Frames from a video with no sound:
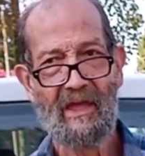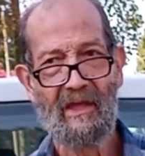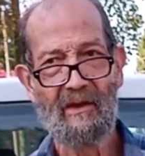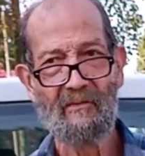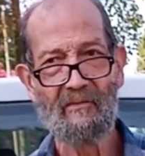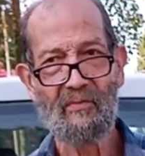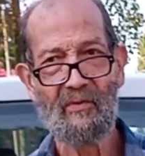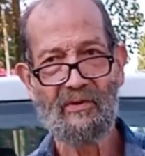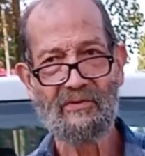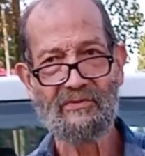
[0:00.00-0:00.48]

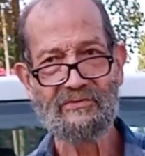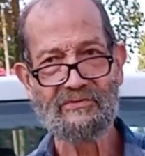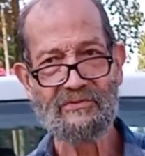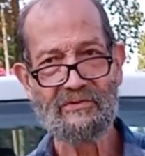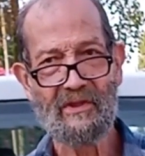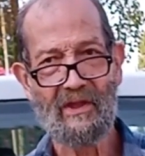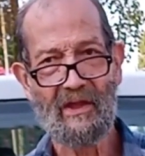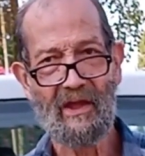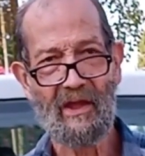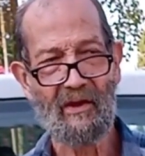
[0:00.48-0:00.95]
And
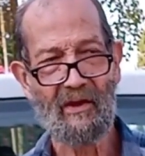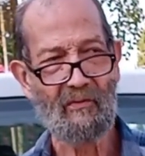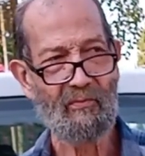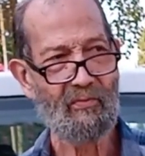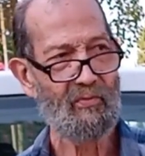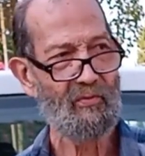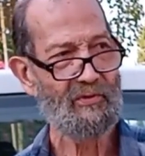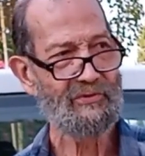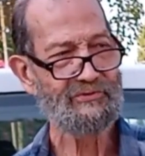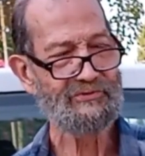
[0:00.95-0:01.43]

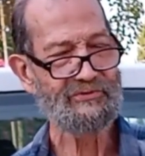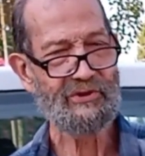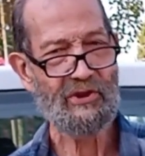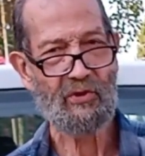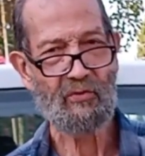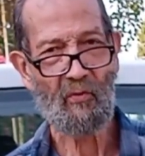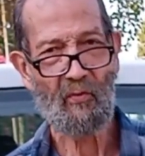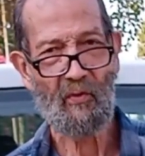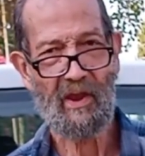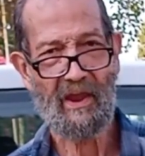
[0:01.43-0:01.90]
when
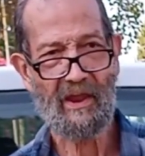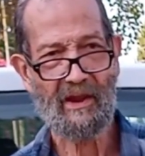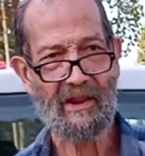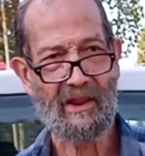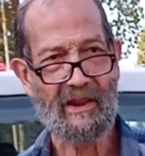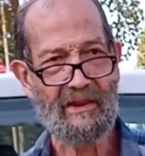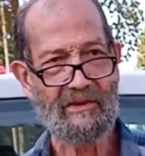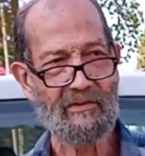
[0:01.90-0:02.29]
she quit,